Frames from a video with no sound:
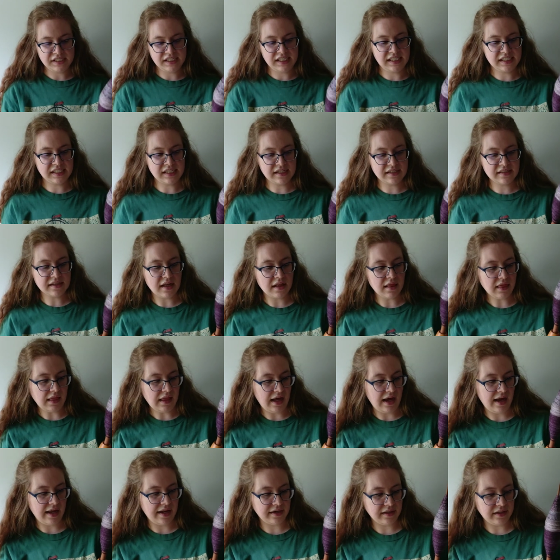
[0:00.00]
He does a
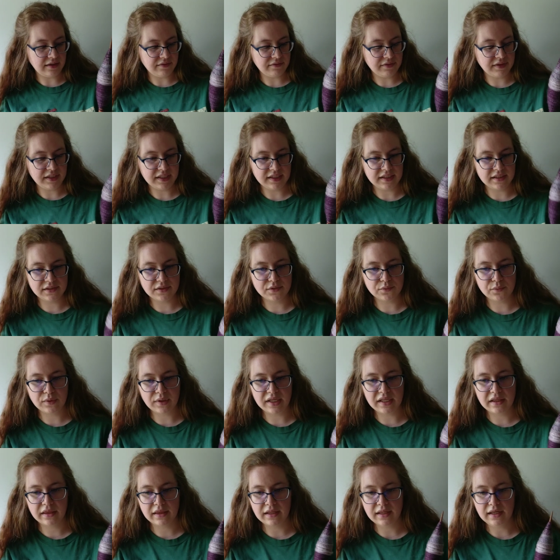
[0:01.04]
lot of his
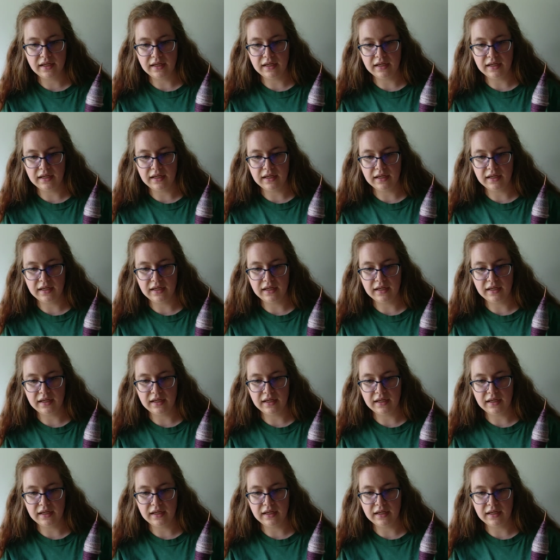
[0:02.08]
with